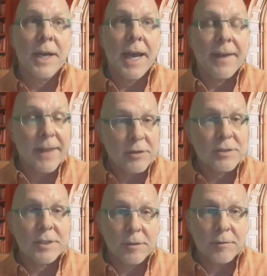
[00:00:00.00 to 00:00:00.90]
and they are
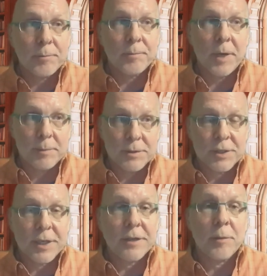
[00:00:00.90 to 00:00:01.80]
still
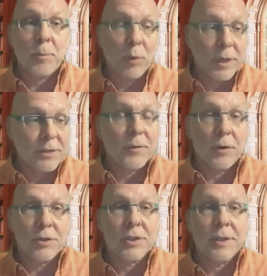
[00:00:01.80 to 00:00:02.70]
publishing the print
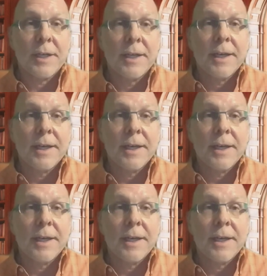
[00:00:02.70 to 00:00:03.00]
version